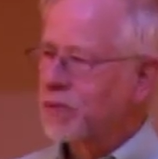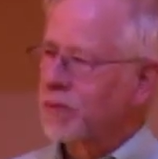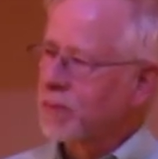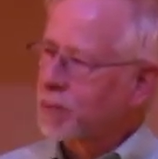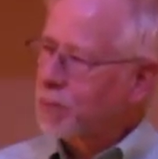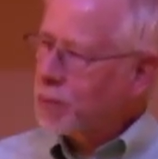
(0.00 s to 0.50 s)

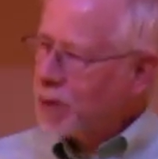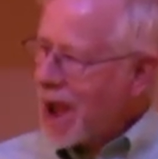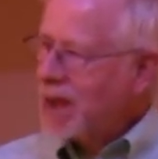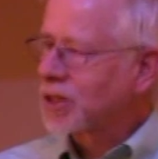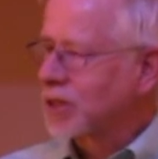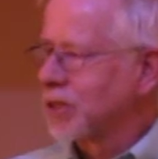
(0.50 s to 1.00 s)
from the
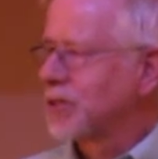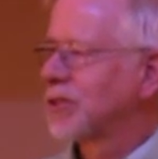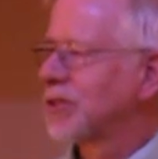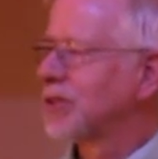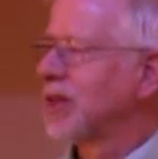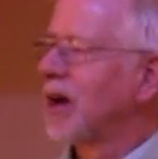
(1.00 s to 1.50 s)

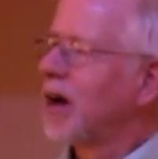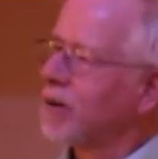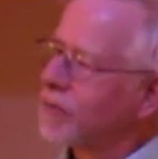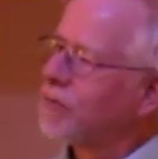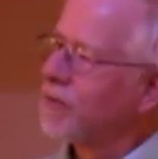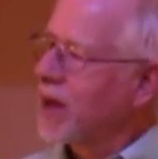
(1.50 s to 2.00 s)
practice
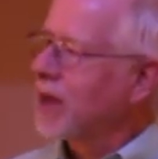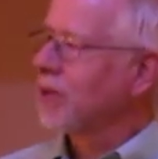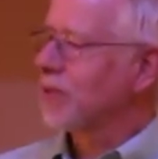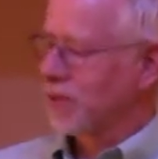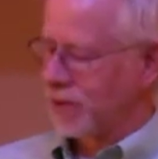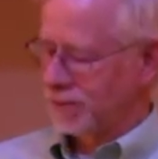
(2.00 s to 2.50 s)
of
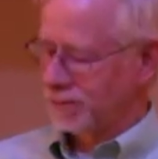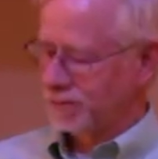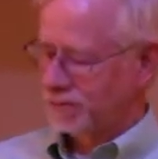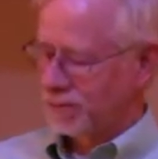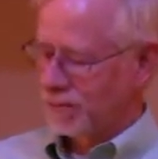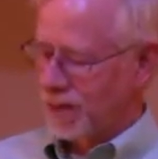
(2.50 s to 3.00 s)
faith,
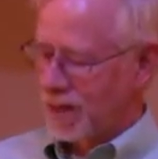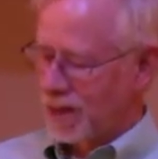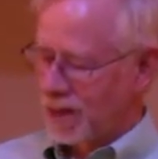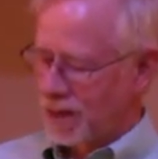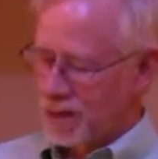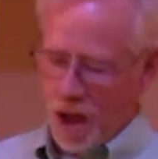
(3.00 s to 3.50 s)

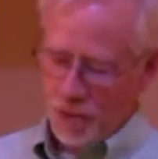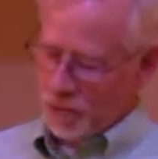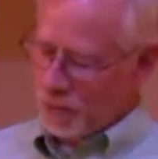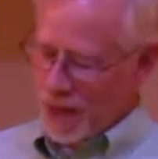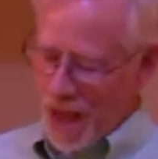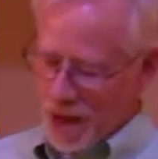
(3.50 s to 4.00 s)
not
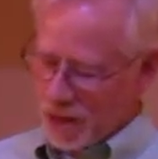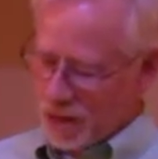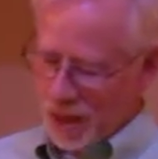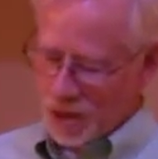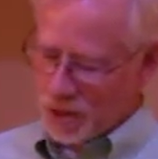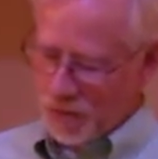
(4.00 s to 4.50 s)
from the
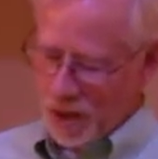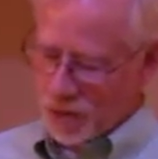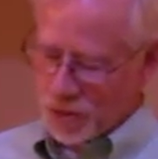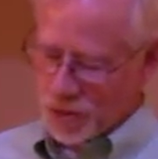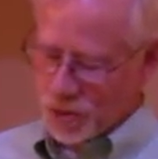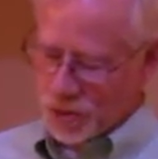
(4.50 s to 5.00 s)
accolades of
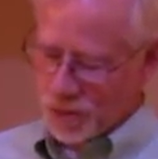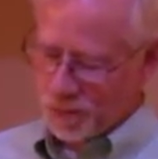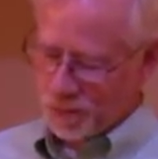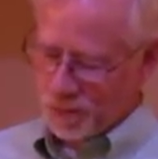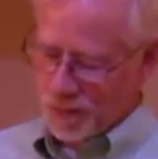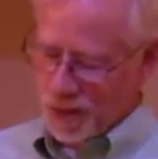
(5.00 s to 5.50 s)
others,
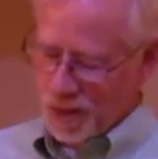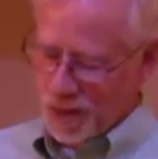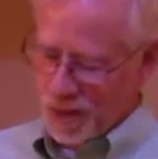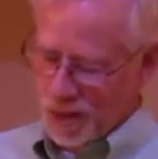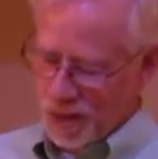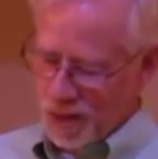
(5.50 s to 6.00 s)

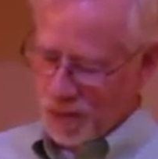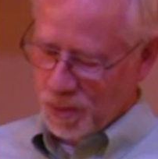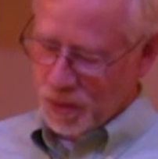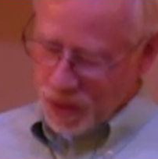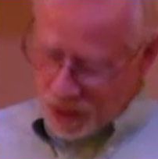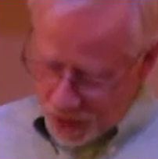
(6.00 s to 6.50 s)

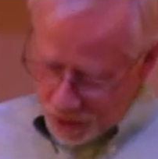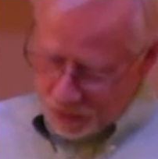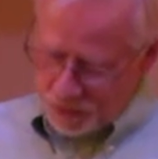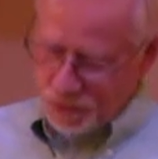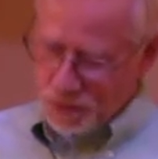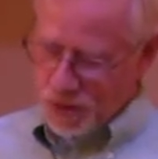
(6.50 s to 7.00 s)
but the
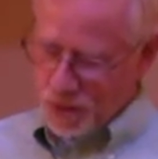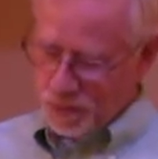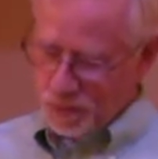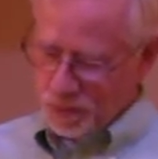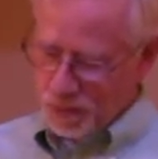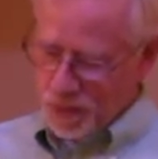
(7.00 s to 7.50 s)
gift
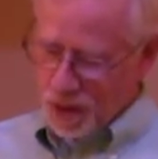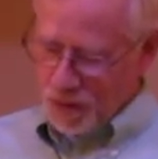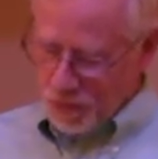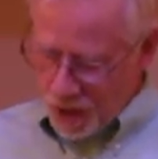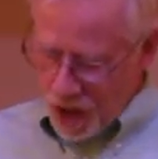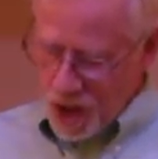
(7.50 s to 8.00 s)

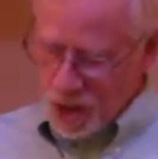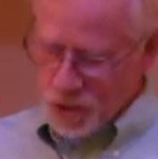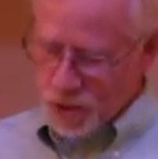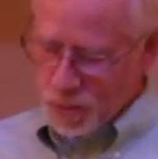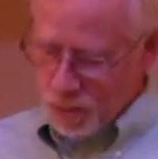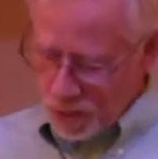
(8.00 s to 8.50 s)
of
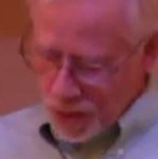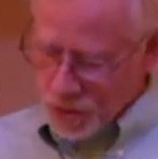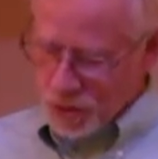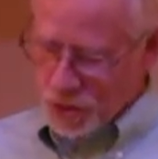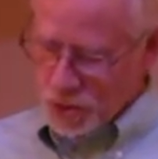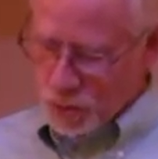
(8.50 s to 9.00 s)
God's
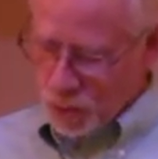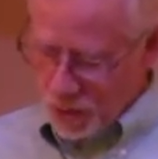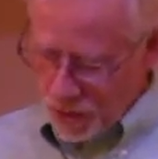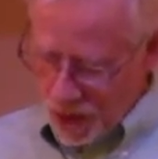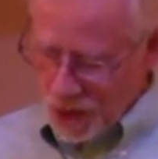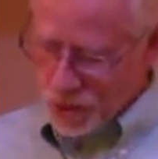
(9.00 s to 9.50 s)
presence
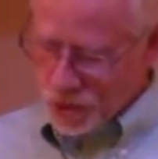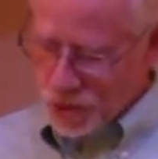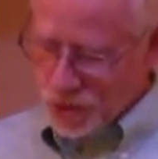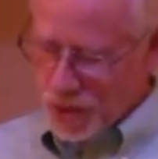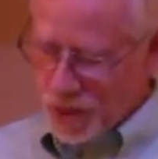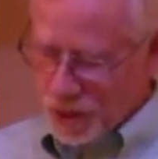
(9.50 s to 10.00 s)
with
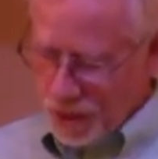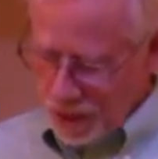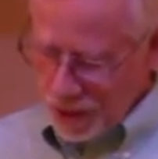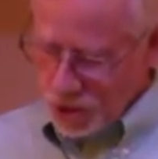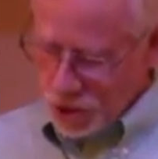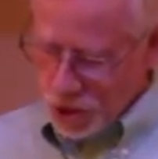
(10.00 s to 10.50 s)
us
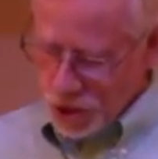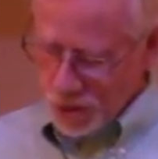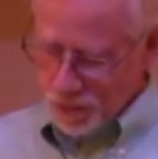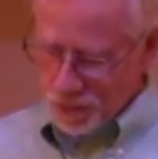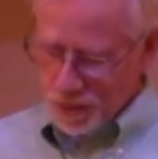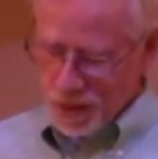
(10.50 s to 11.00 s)
each
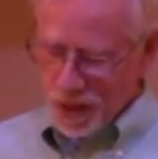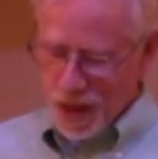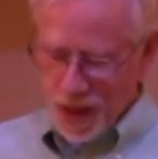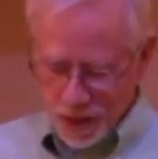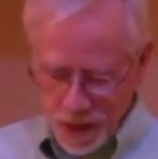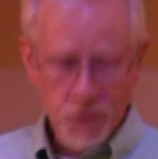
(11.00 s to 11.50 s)

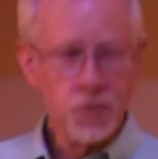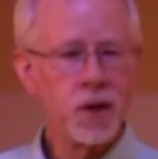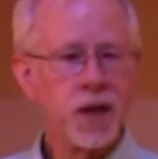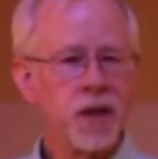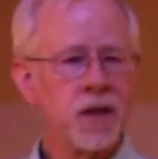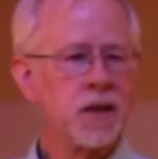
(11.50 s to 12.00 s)
and
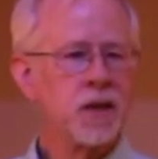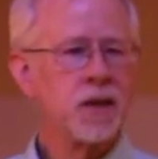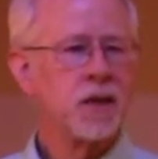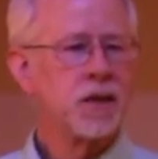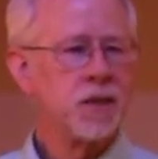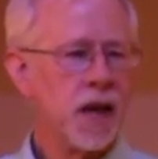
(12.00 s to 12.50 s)
every
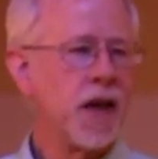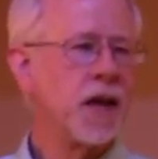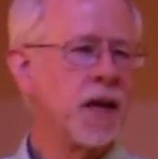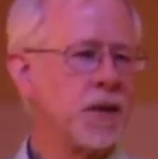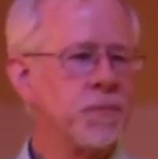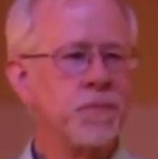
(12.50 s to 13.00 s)

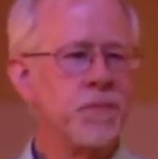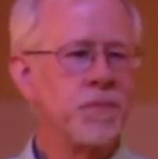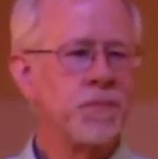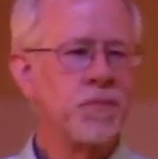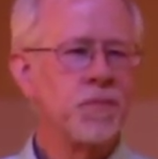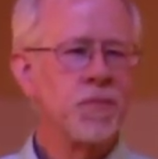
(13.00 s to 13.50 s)
day.
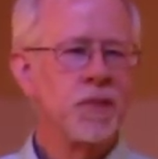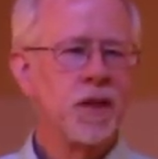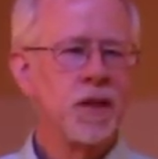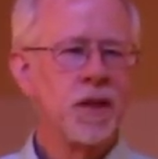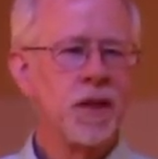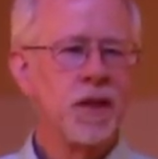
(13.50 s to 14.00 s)

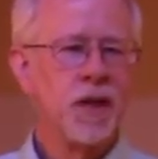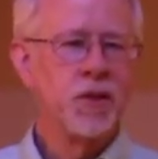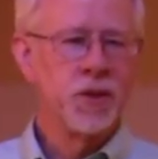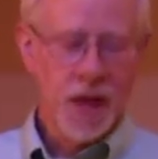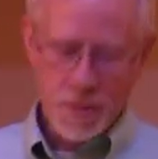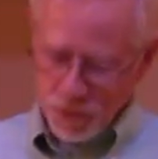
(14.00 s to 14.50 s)

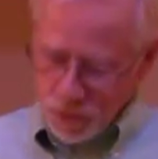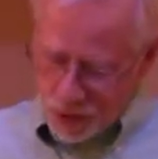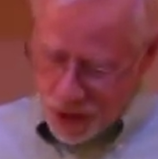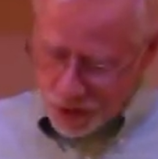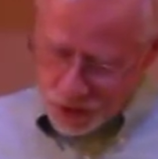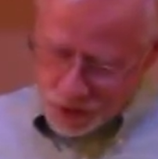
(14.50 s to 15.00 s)
In the name of
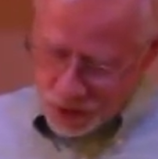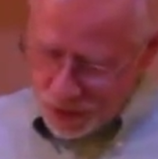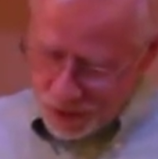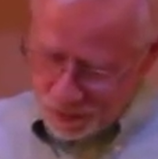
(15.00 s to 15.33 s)
Christ,